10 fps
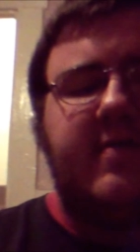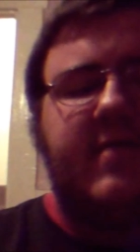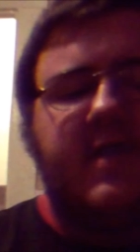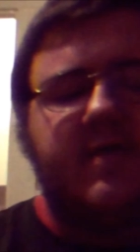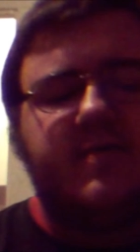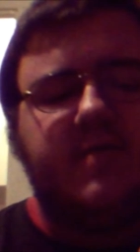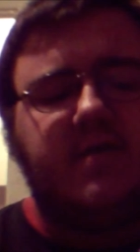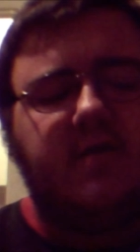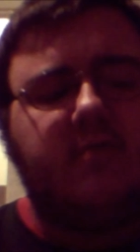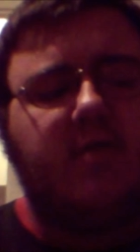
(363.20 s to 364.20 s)
this and
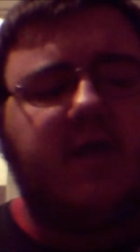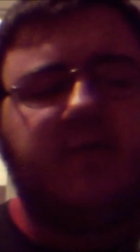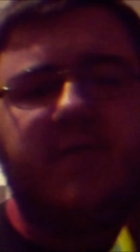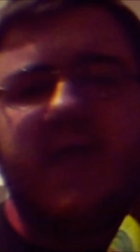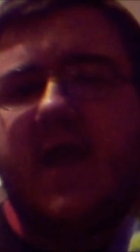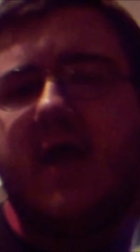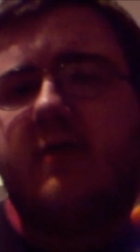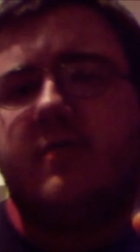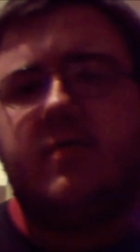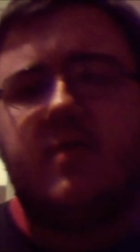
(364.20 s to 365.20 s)
you like
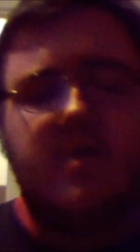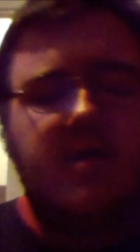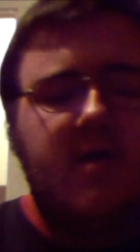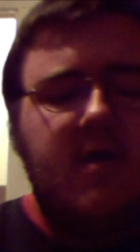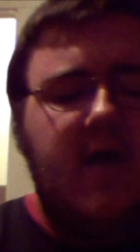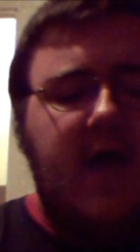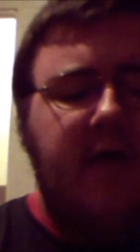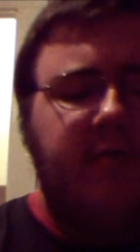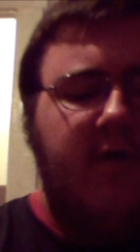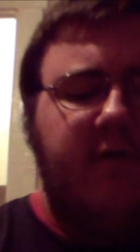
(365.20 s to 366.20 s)
pears, I
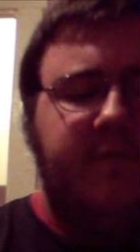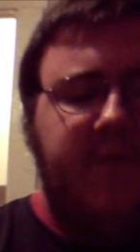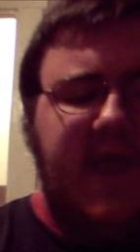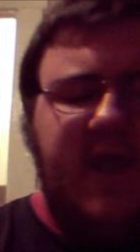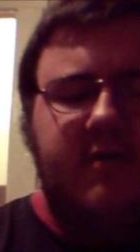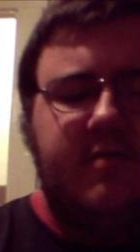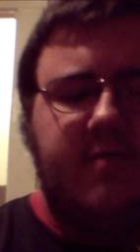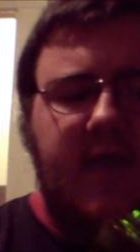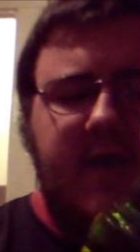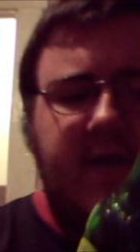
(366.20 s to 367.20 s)
love pears,
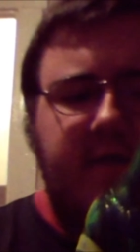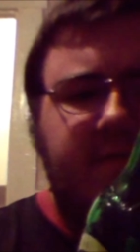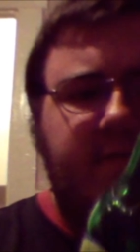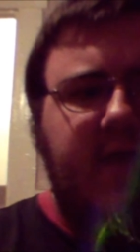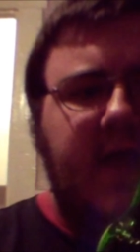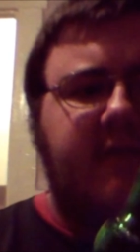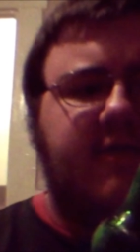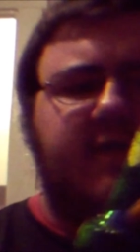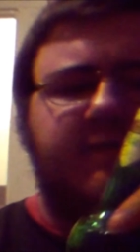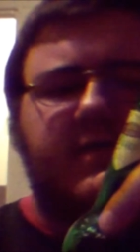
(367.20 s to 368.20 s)
so I definitely had
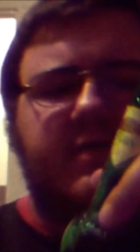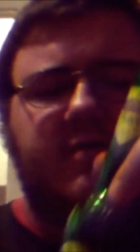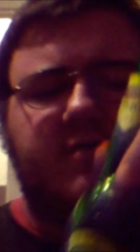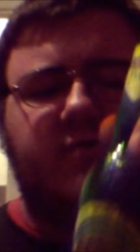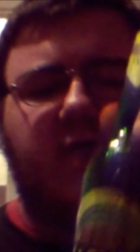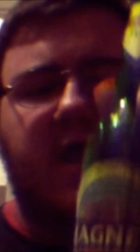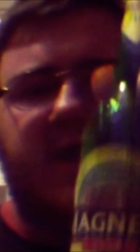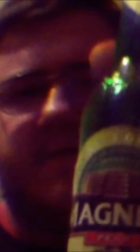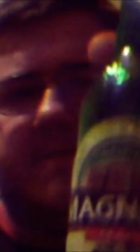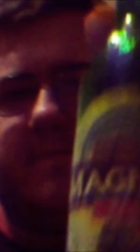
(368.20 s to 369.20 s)
to give this a try.